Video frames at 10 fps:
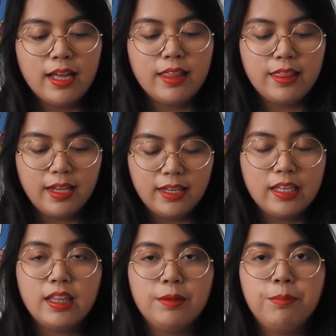And
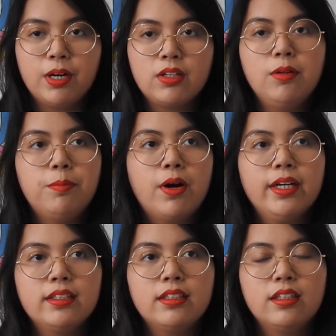then the buckle
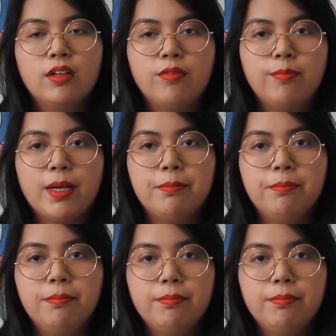part of my